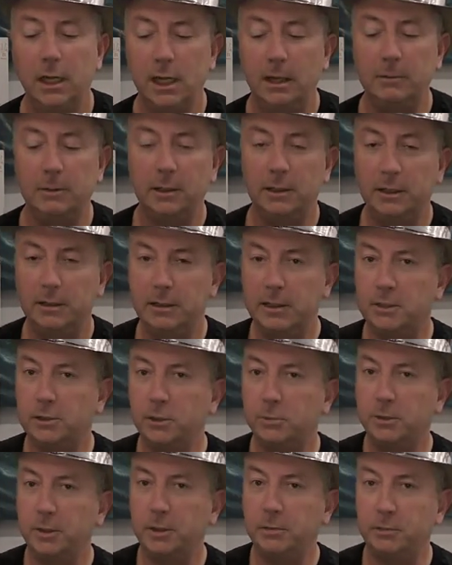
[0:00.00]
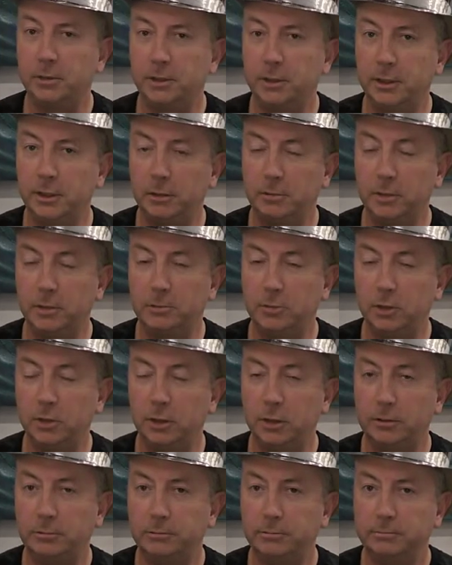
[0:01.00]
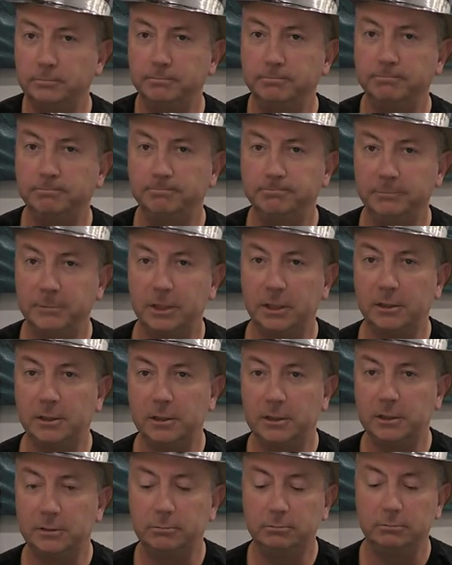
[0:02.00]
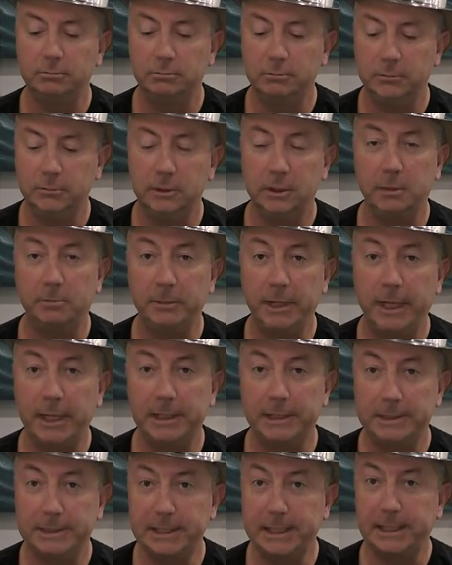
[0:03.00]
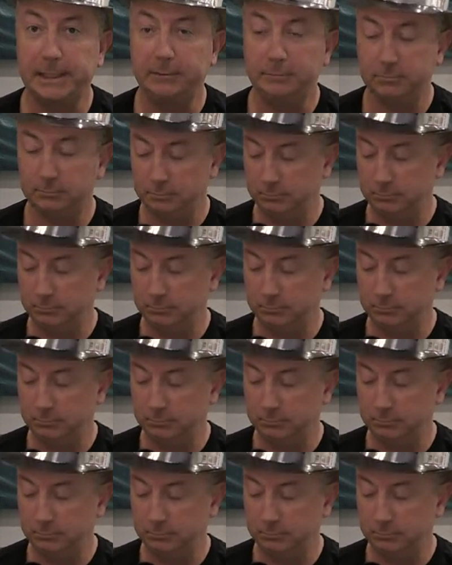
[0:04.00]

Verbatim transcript: I'm gonna let these open up a little bit more. So I'll just come back in a 2nd